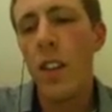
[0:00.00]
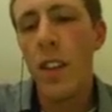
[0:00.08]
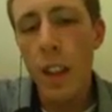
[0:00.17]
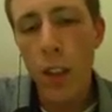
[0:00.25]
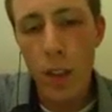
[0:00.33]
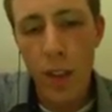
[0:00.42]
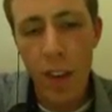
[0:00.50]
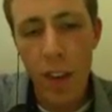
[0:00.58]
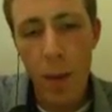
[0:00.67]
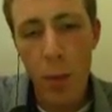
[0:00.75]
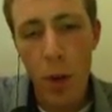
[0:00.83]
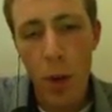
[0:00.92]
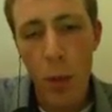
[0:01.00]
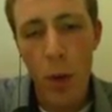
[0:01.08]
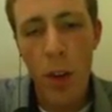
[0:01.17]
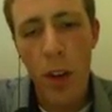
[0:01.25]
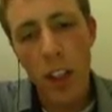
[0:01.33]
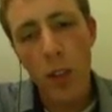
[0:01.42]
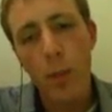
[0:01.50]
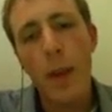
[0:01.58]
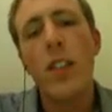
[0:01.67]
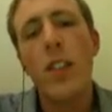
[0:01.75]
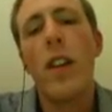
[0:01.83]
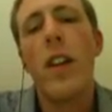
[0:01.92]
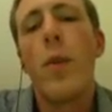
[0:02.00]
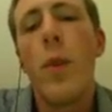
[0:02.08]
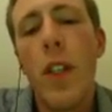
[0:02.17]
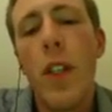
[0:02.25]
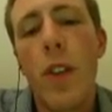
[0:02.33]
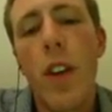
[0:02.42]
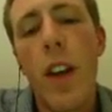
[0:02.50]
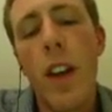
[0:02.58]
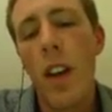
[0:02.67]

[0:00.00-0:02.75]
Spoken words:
this is a very important one, especially when you're